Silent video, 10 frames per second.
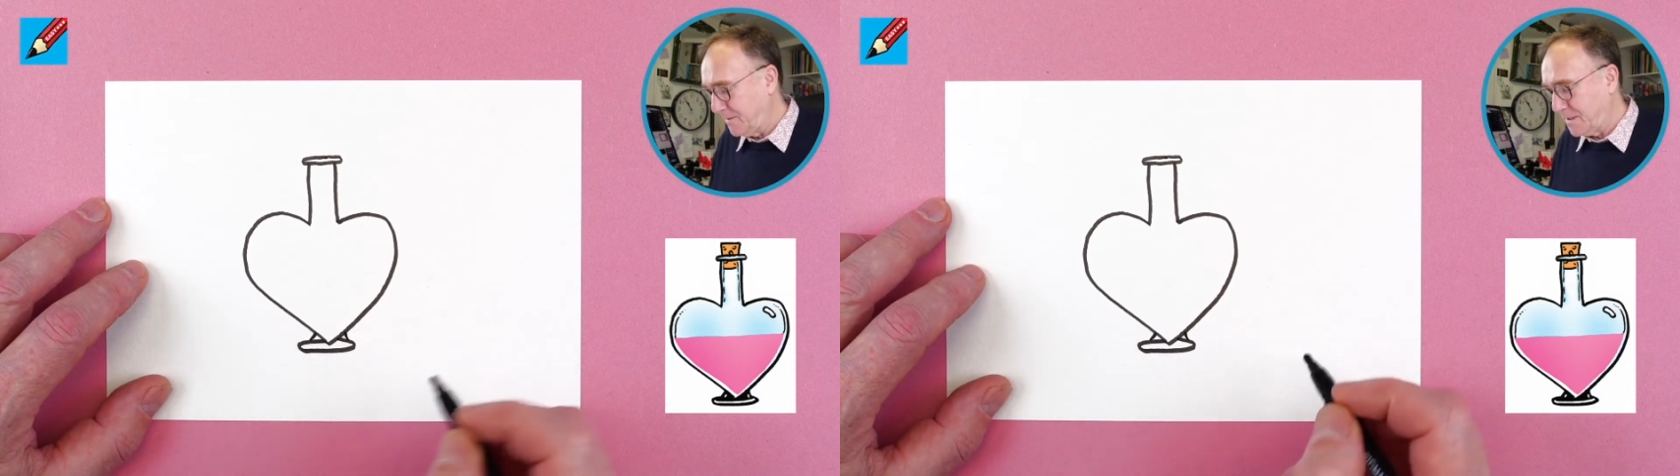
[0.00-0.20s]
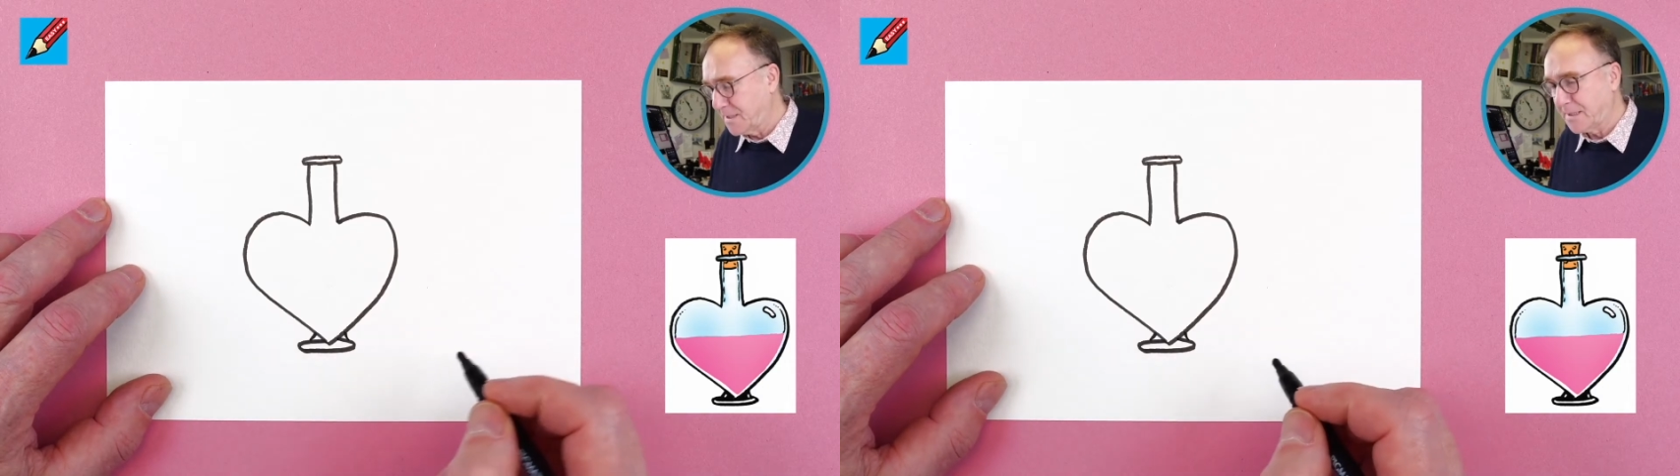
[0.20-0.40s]

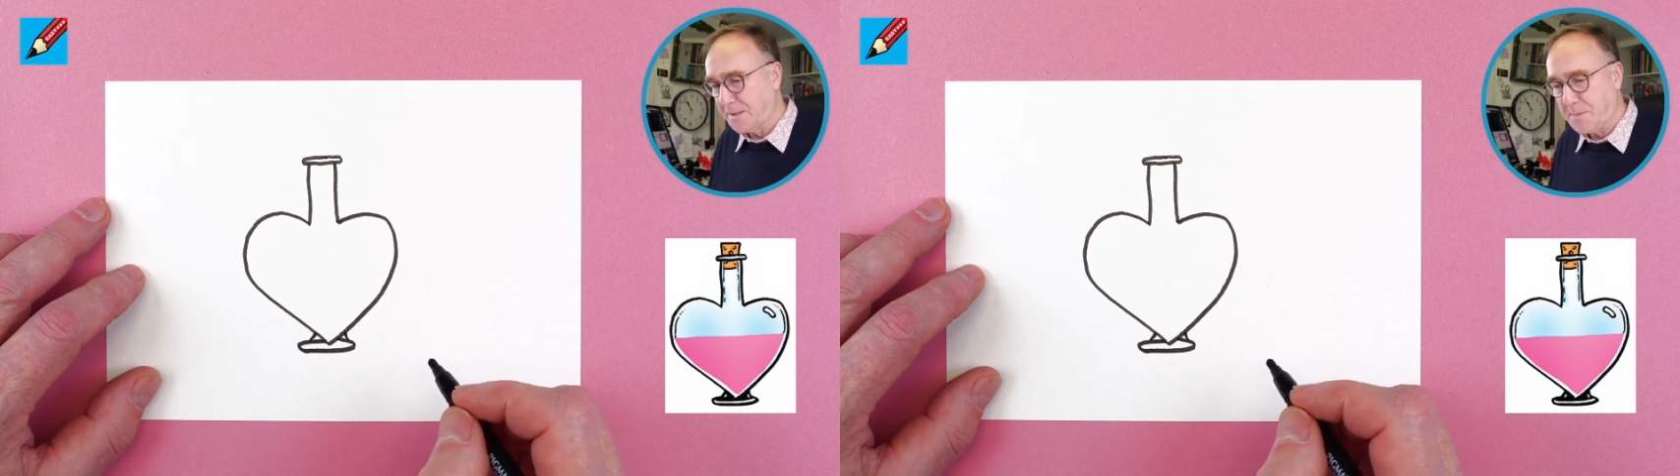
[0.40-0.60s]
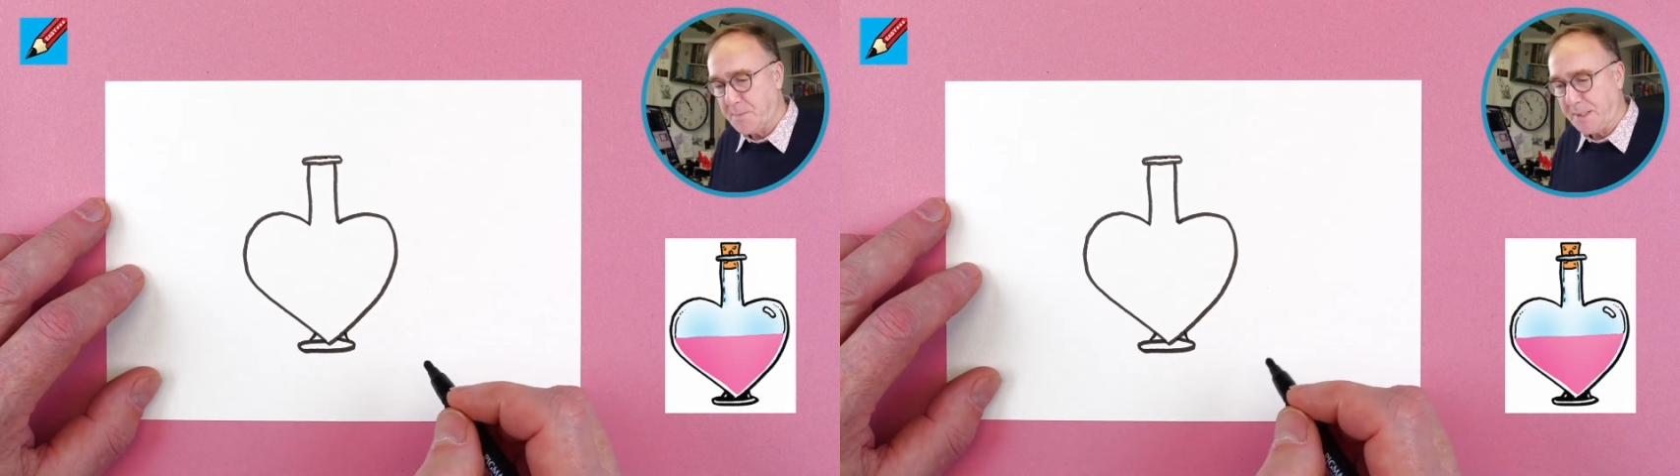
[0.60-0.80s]
which is
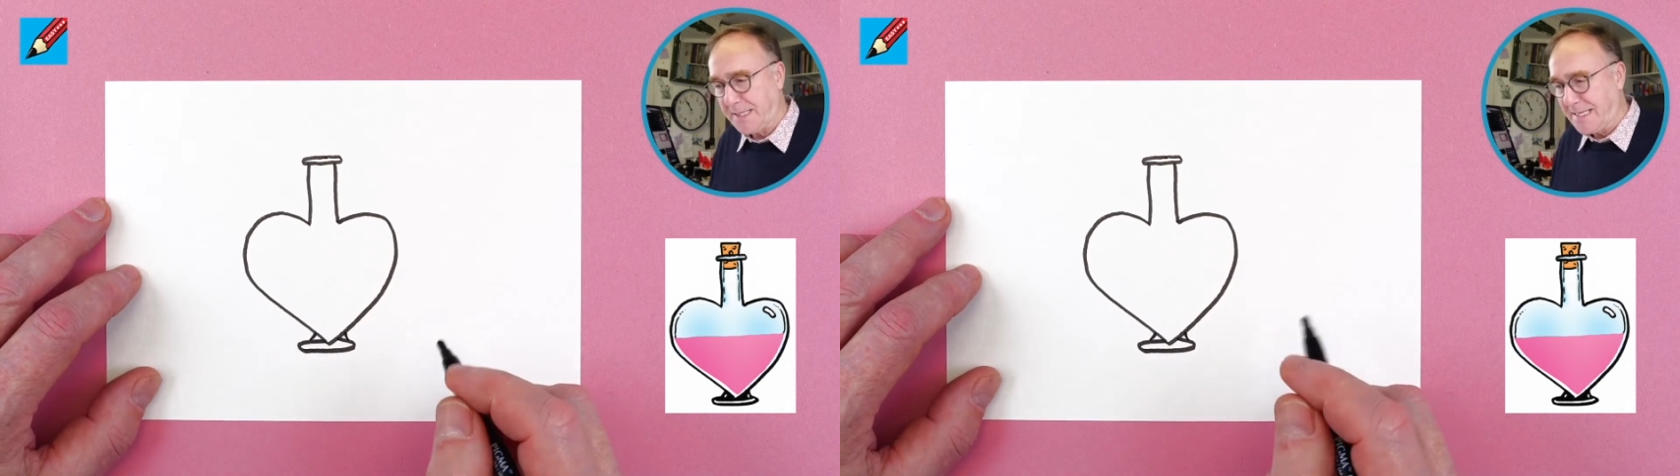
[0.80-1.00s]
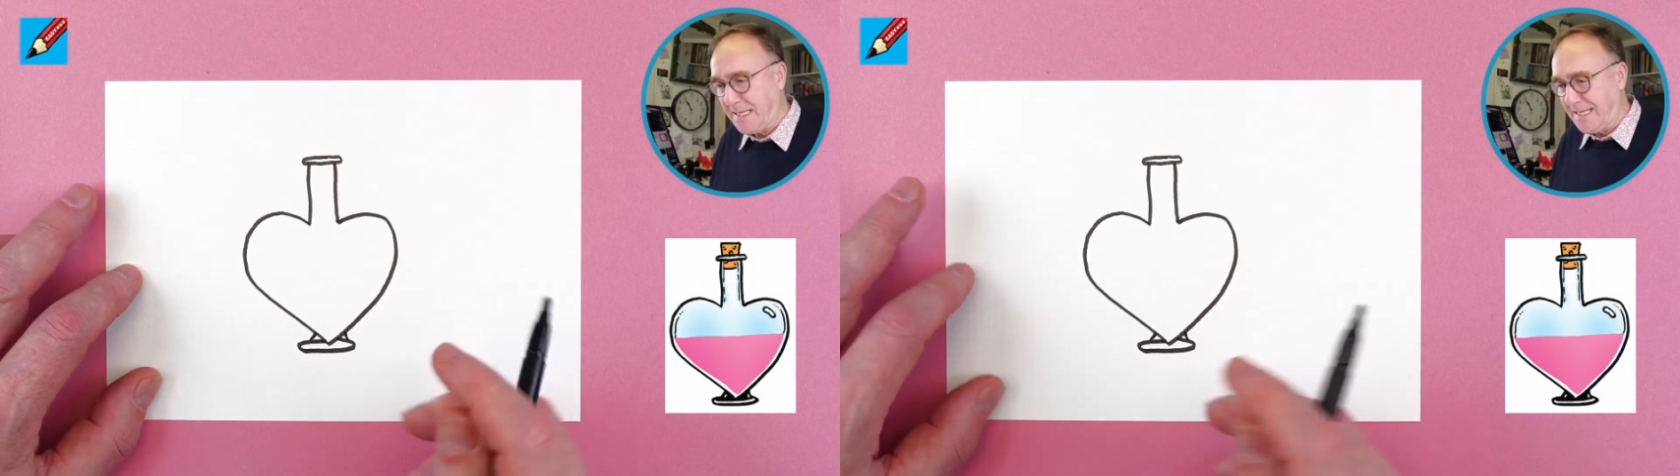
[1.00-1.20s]
going to
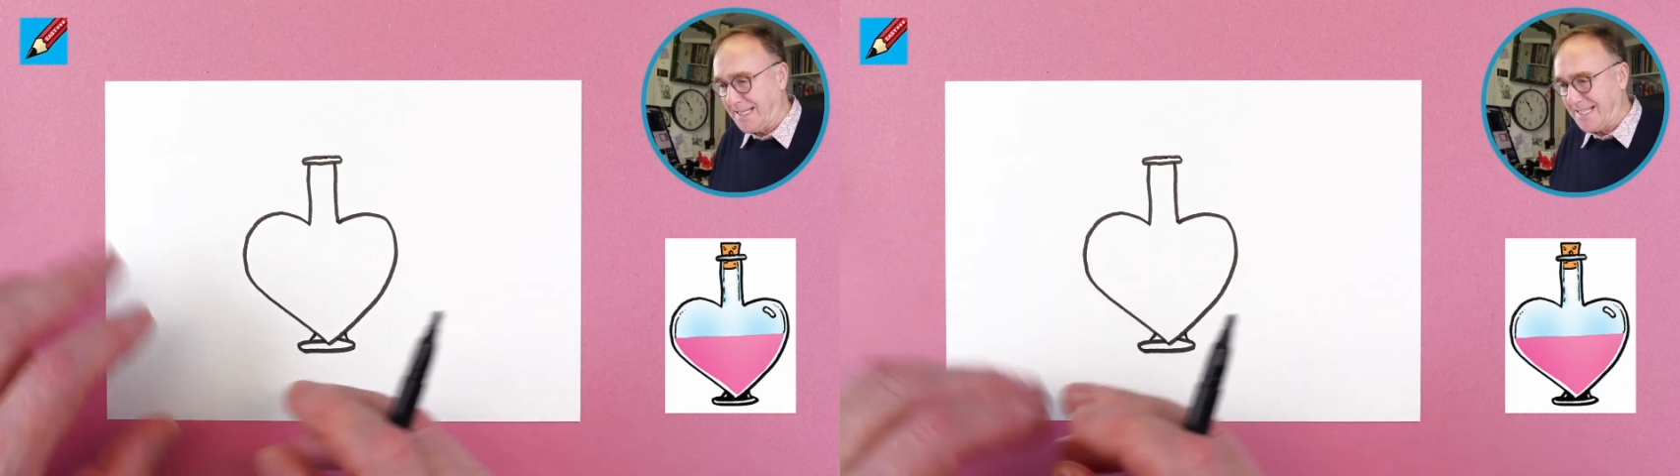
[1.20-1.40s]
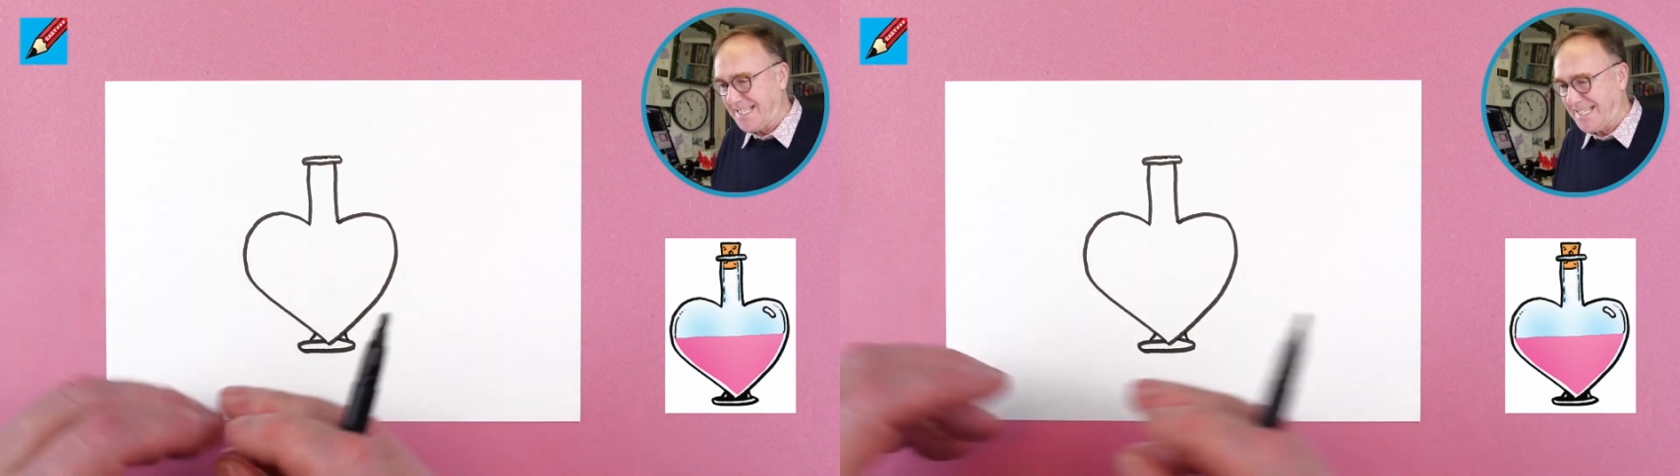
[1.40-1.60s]
be
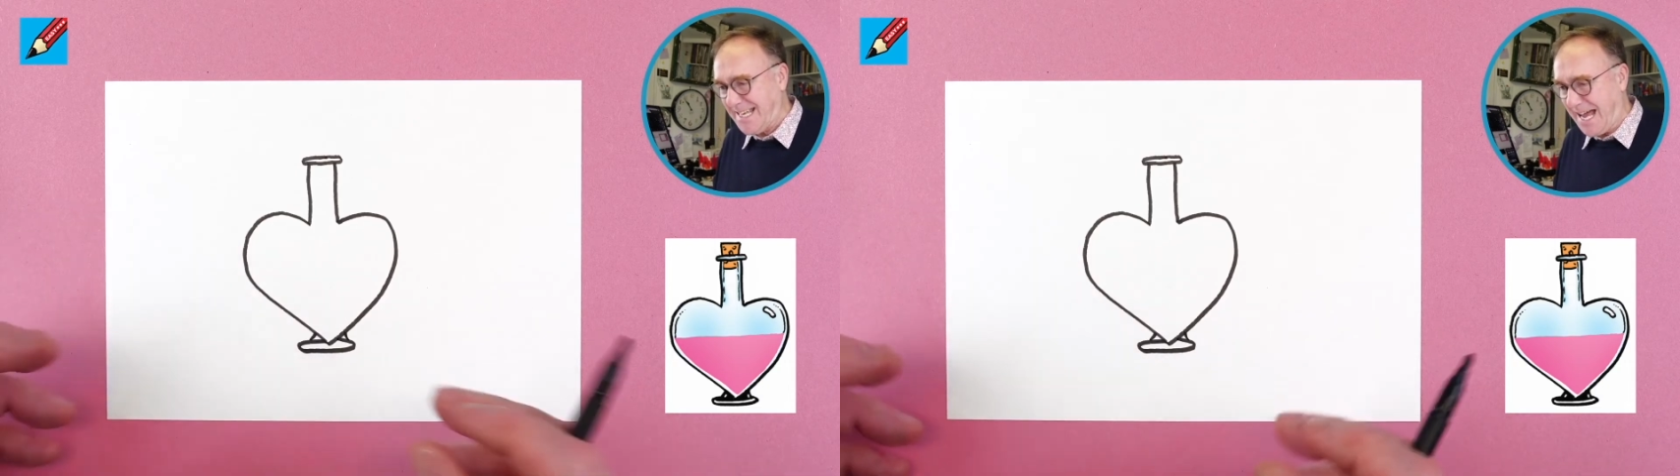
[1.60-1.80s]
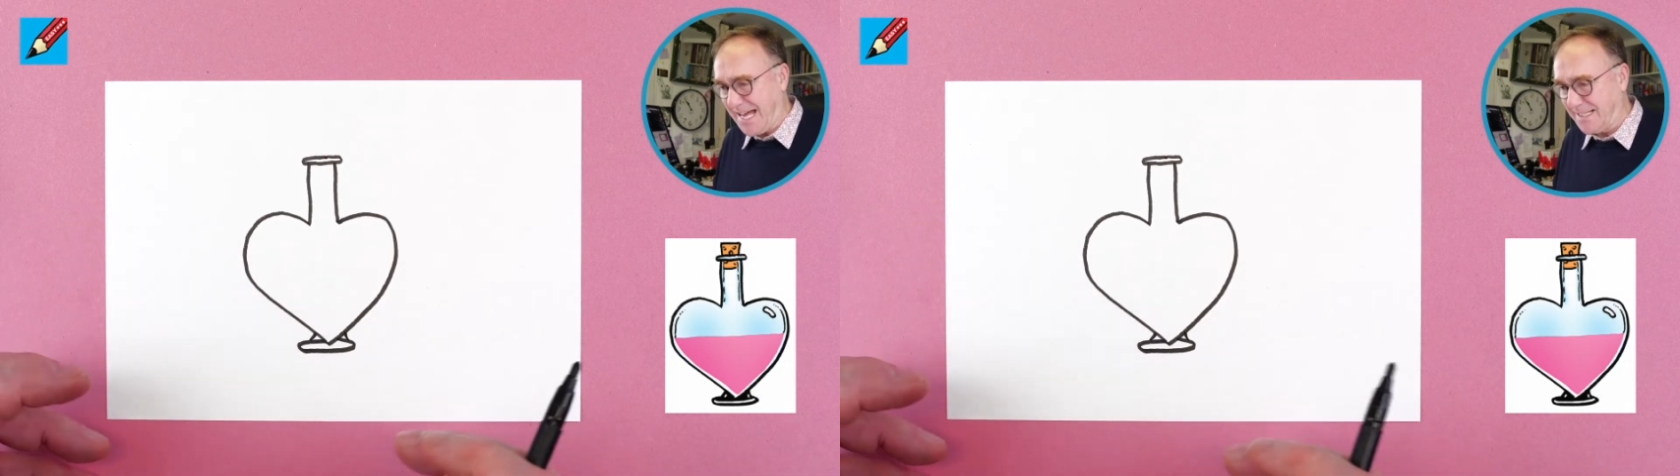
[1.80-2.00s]
the
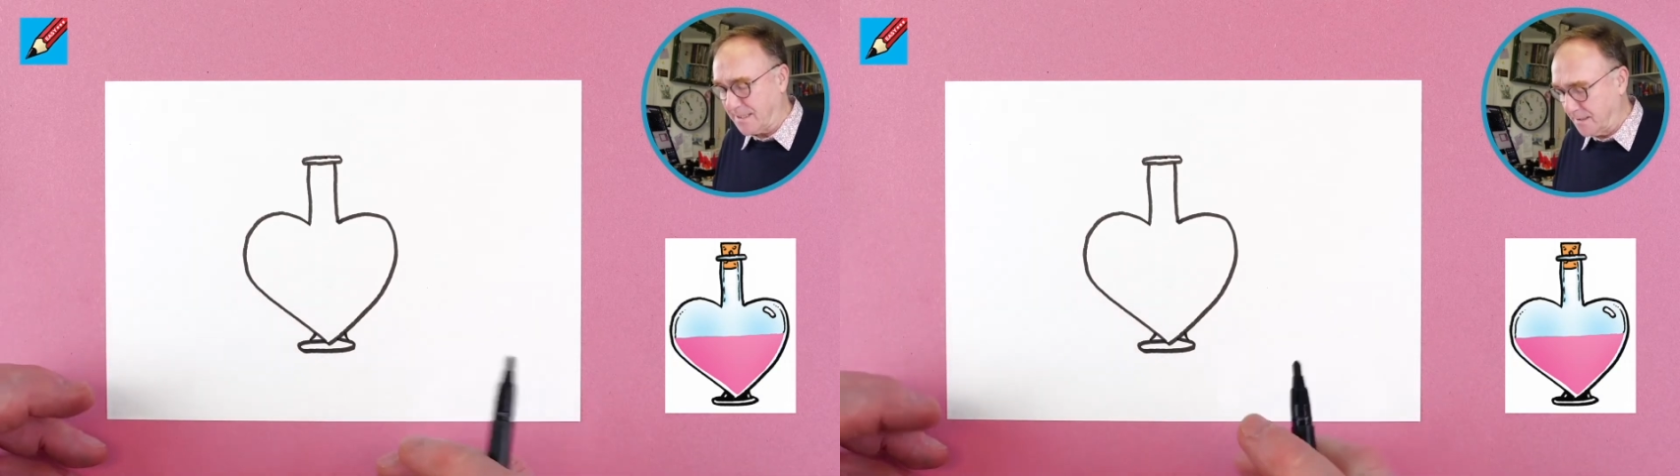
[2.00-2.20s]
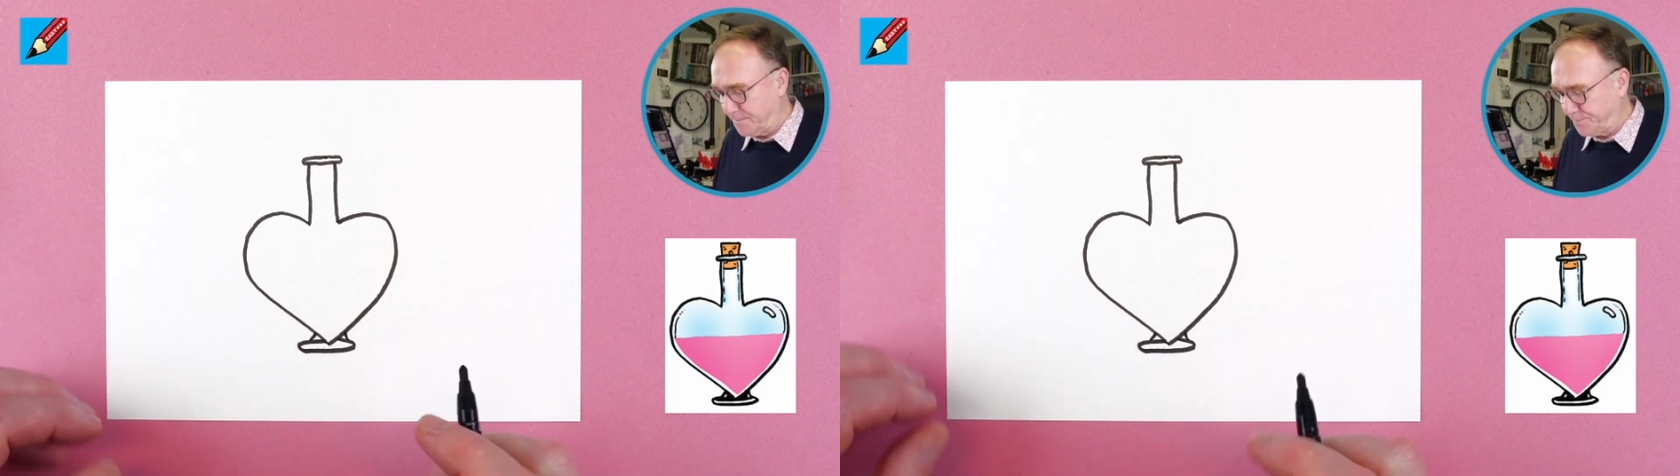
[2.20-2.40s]
stand.